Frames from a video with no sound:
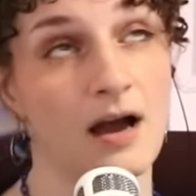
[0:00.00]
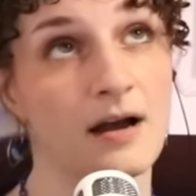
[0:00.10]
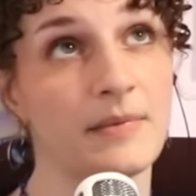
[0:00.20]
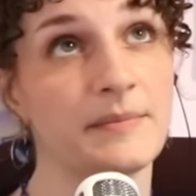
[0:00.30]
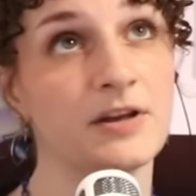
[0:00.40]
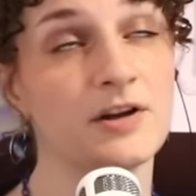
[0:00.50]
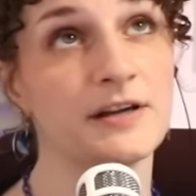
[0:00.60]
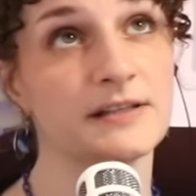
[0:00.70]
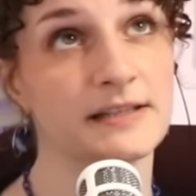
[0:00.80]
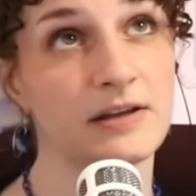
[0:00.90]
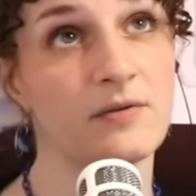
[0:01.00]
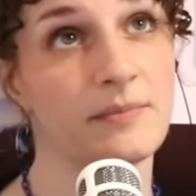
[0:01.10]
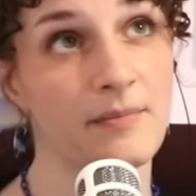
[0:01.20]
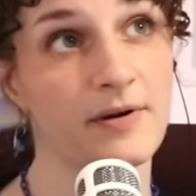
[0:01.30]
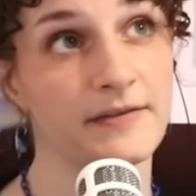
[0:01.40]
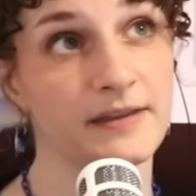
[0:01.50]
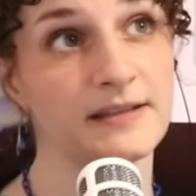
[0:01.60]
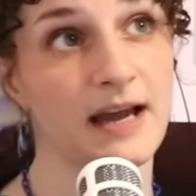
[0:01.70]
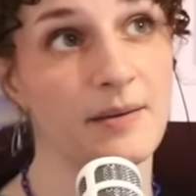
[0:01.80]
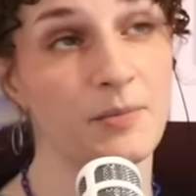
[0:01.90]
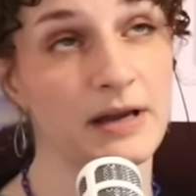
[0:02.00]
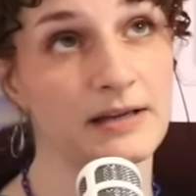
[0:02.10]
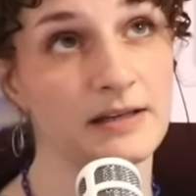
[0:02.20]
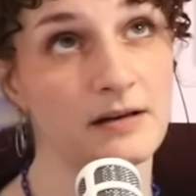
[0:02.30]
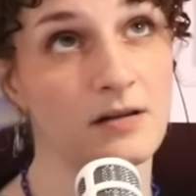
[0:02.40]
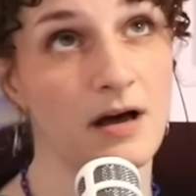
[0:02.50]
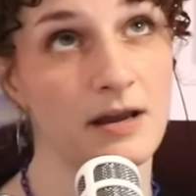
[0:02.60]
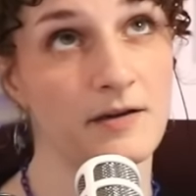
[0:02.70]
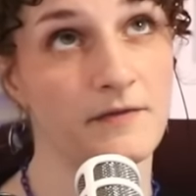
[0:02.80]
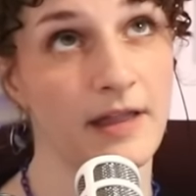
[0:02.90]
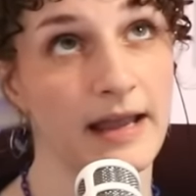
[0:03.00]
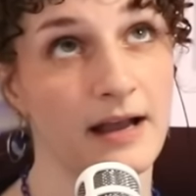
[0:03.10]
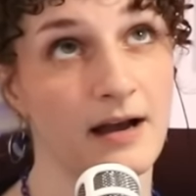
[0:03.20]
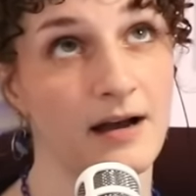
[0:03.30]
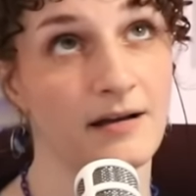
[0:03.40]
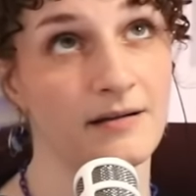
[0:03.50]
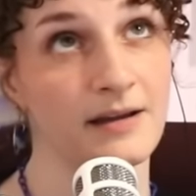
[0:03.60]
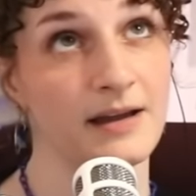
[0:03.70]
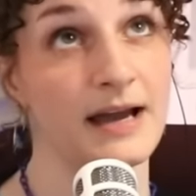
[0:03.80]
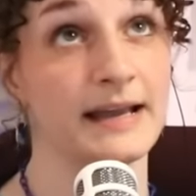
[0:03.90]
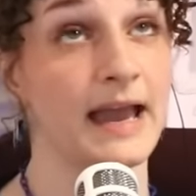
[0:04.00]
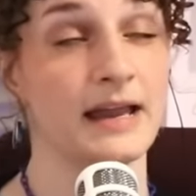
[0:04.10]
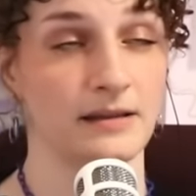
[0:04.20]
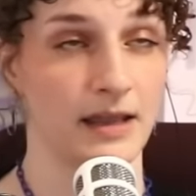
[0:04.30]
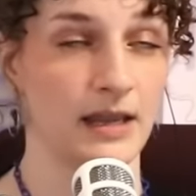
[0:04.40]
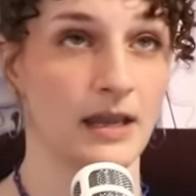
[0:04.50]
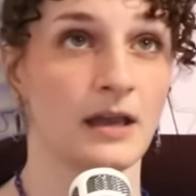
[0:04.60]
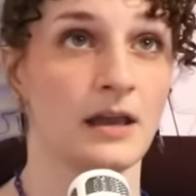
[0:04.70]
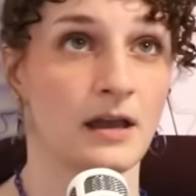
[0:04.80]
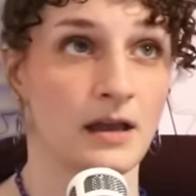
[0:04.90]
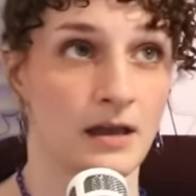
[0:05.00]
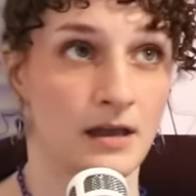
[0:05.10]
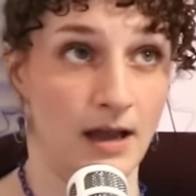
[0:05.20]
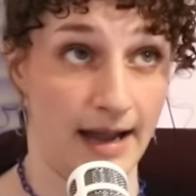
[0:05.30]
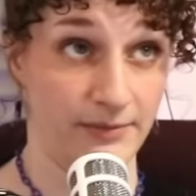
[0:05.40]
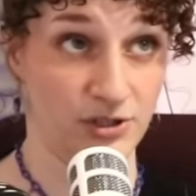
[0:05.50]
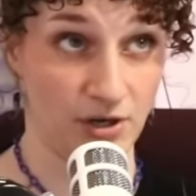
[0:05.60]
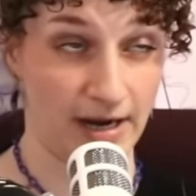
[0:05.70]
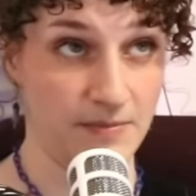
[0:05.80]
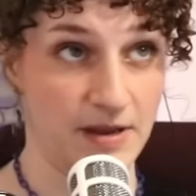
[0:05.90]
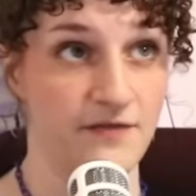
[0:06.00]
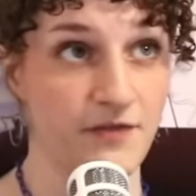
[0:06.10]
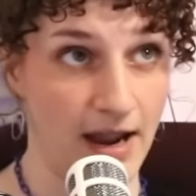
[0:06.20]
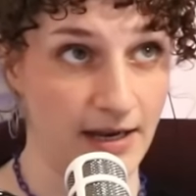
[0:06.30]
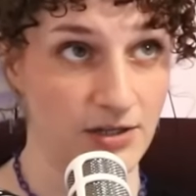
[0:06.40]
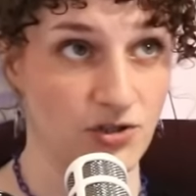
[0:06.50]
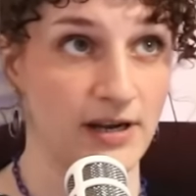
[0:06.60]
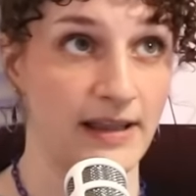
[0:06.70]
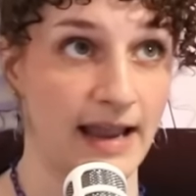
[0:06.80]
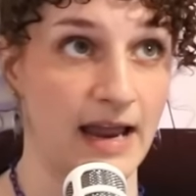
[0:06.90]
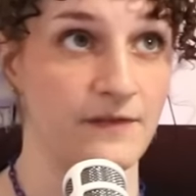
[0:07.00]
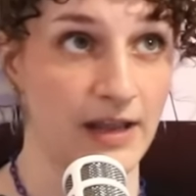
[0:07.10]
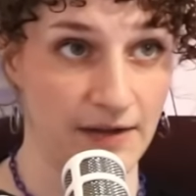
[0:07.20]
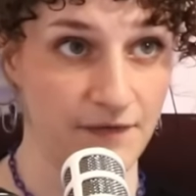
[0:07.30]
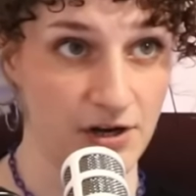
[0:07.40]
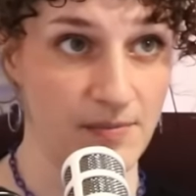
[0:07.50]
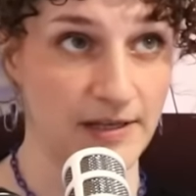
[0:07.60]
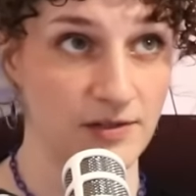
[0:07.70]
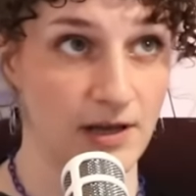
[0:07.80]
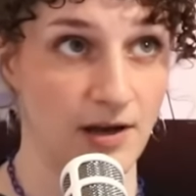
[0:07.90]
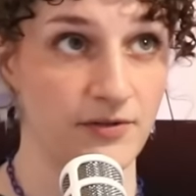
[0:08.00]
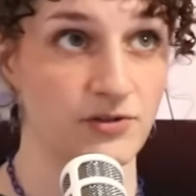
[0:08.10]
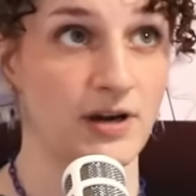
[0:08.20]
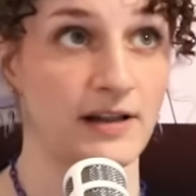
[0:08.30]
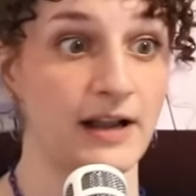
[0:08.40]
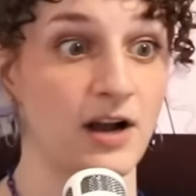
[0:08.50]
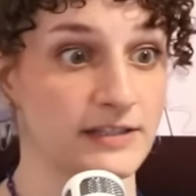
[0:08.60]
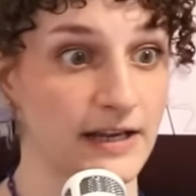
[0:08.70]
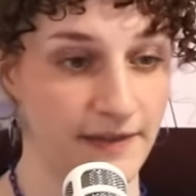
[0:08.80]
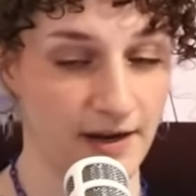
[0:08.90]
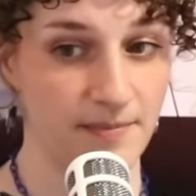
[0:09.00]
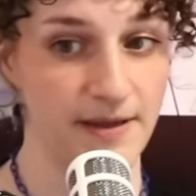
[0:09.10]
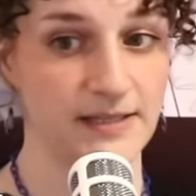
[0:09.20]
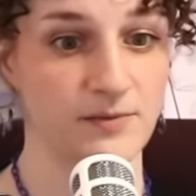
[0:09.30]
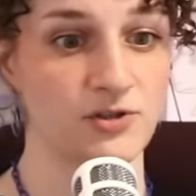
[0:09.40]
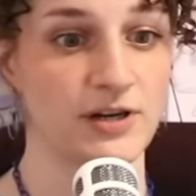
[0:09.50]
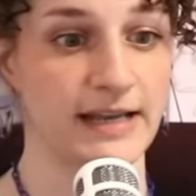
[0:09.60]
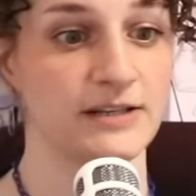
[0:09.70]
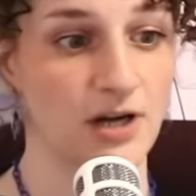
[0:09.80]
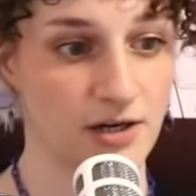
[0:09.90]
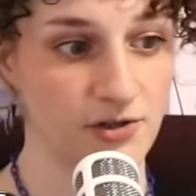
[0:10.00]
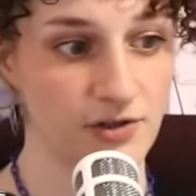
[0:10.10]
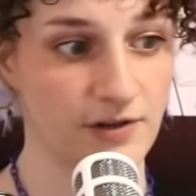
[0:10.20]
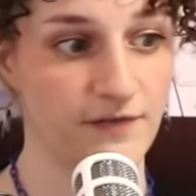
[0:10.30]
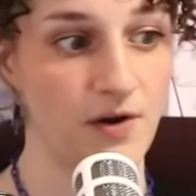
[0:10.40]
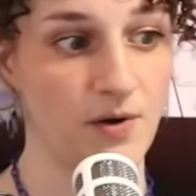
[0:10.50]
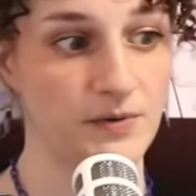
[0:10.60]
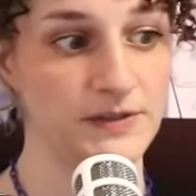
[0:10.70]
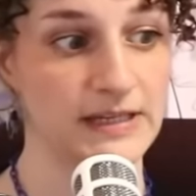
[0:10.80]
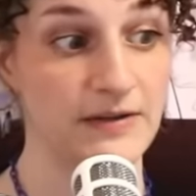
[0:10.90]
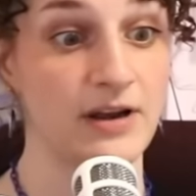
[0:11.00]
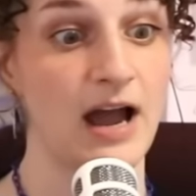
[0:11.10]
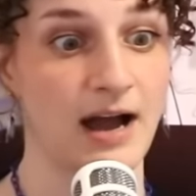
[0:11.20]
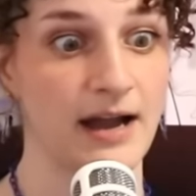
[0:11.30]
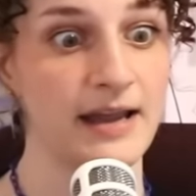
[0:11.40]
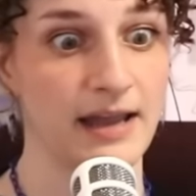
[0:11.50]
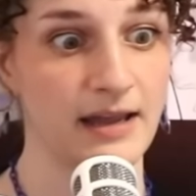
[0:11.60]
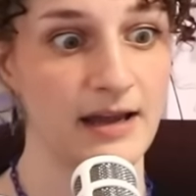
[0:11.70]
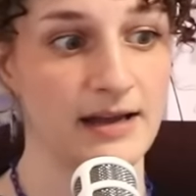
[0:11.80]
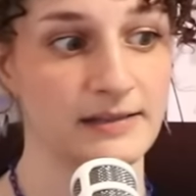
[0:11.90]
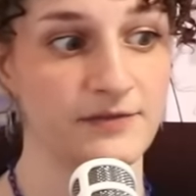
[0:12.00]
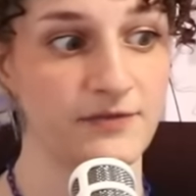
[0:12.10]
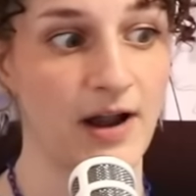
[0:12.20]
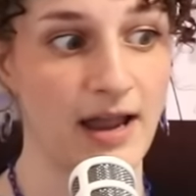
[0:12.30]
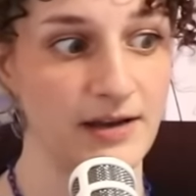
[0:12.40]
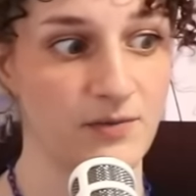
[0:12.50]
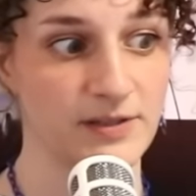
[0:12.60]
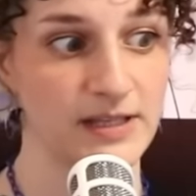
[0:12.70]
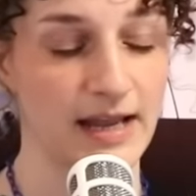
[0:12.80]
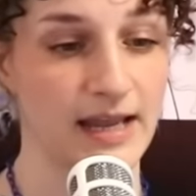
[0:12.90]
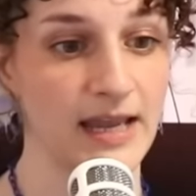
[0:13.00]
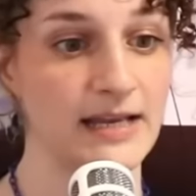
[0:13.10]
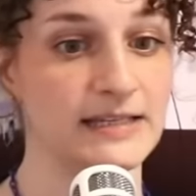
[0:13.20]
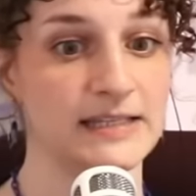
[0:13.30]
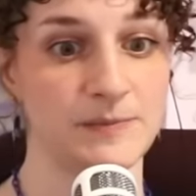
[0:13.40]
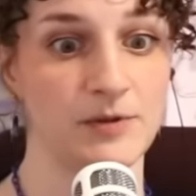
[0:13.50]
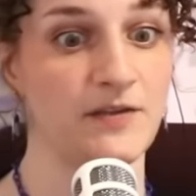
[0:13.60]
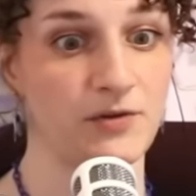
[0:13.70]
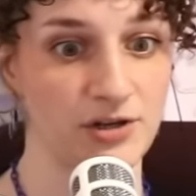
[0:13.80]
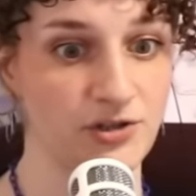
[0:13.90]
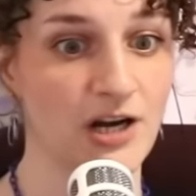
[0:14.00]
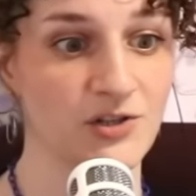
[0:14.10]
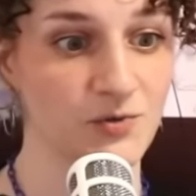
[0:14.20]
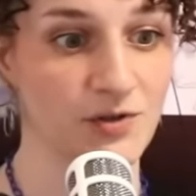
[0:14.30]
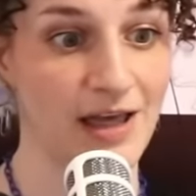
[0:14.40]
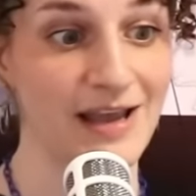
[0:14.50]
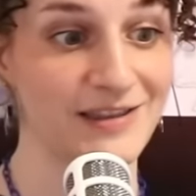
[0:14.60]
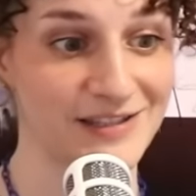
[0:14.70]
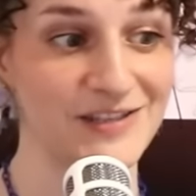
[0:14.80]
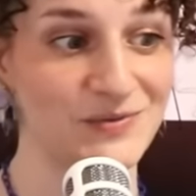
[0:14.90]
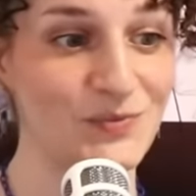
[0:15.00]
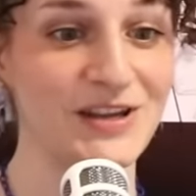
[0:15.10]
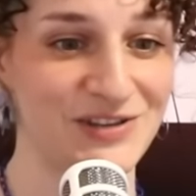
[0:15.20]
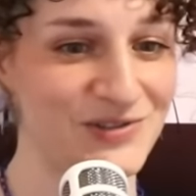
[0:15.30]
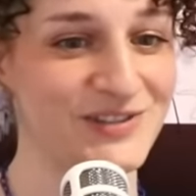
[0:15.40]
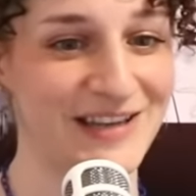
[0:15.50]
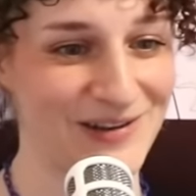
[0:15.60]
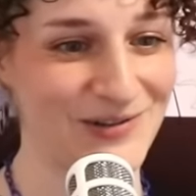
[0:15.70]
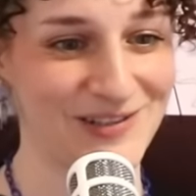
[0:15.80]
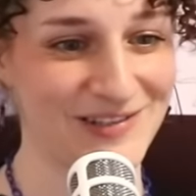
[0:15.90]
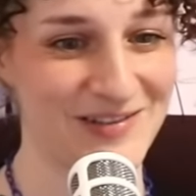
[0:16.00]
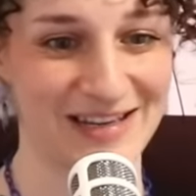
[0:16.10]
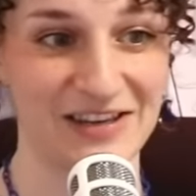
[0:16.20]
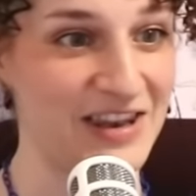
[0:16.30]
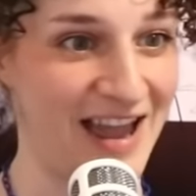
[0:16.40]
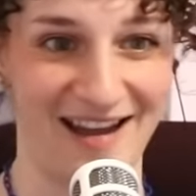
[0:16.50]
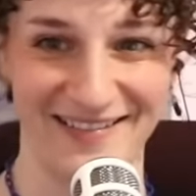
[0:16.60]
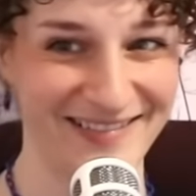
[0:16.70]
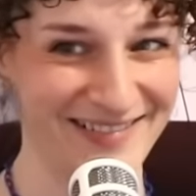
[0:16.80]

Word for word: Um, I'm curious because I remember at the time we had done a lot of like, uh, again, like I was trying to be a friend and trying to like advocate for your mental health and trying to like contact therapists and we were trying to get doctors on the phones. And even I, as a friend, was like in disbelief when your doctors were like, this is weed induced psychosis. I was like, nah,